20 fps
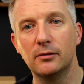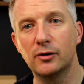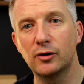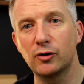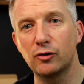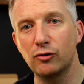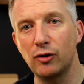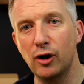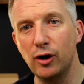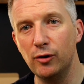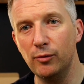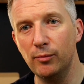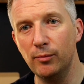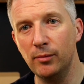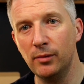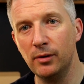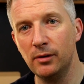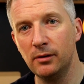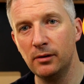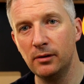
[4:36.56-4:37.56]

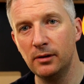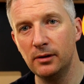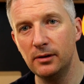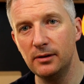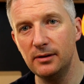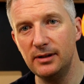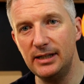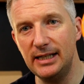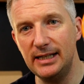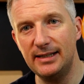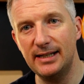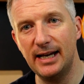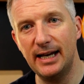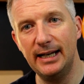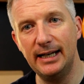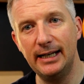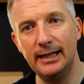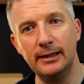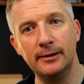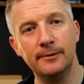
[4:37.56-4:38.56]
chrome
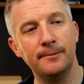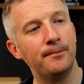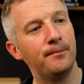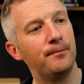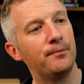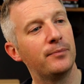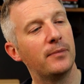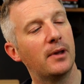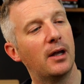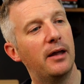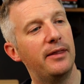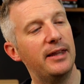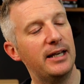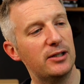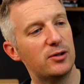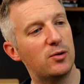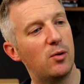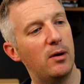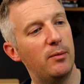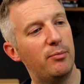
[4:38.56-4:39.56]
detailing. I think
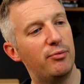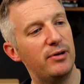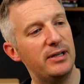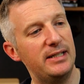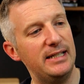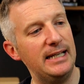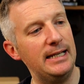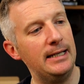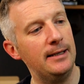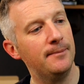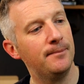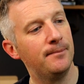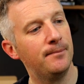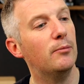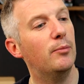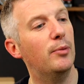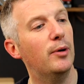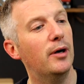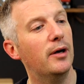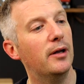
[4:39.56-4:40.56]
it's quite pretty,
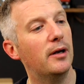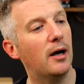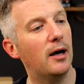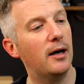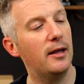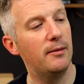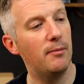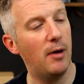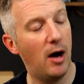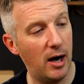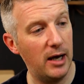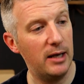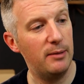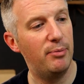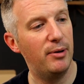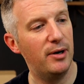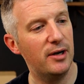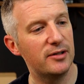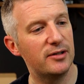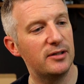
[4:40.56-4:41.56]
but I
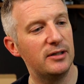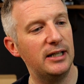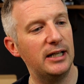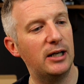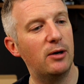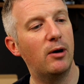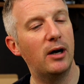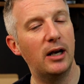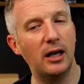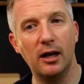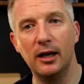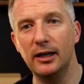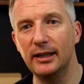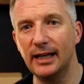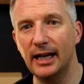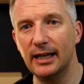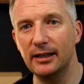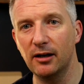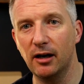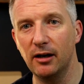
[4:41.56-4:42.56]
personally quite like
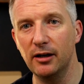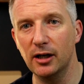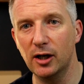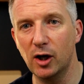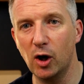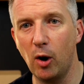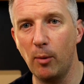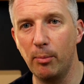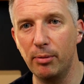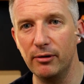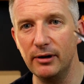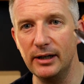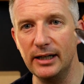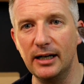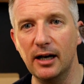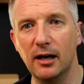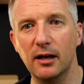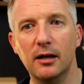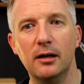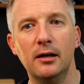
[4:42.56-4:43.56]
that kind of coppery
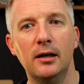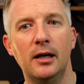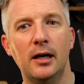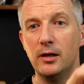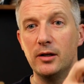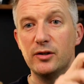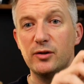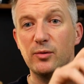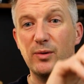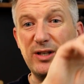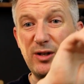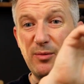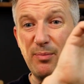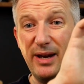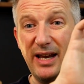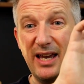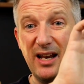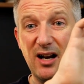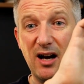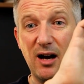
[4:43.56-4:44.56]
color. So when you
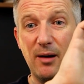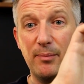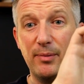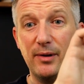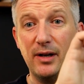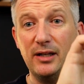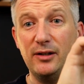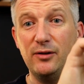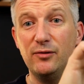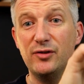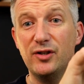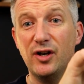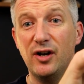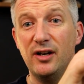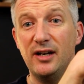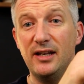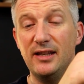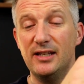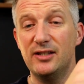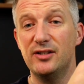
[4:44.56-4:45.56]
pick it up and you
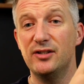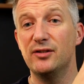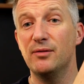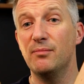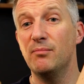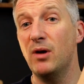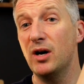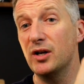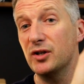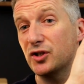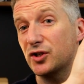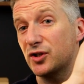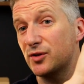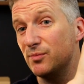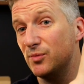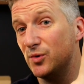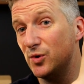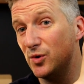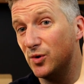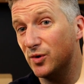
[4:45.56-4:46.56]
turn it, this is a much
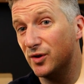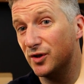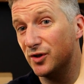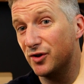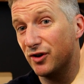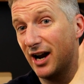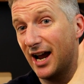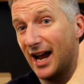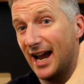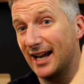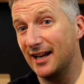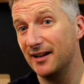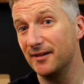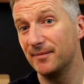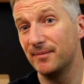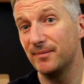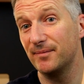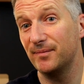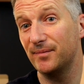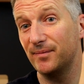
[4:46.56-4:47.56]
smoother drag.
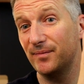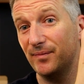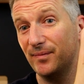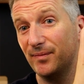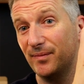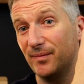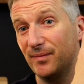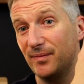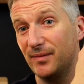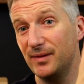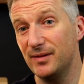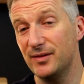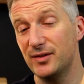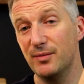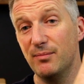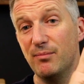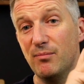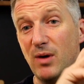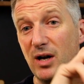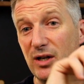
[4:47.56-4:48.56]
It's
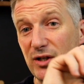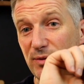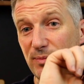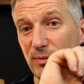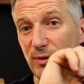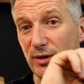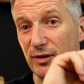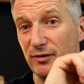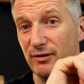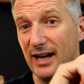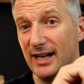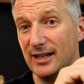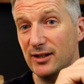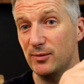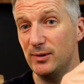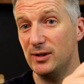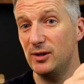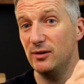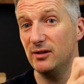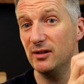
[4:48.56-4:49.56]
a much smoother drag.
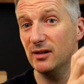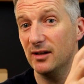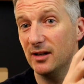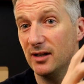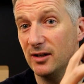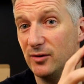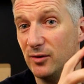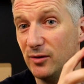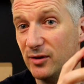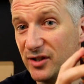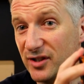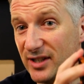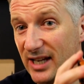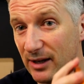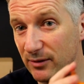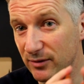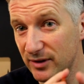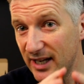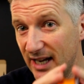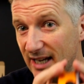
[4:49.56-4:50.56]
Should we do the
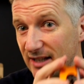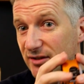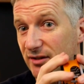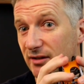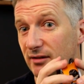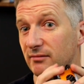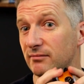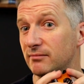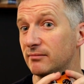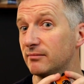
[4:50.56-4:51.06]
sound test?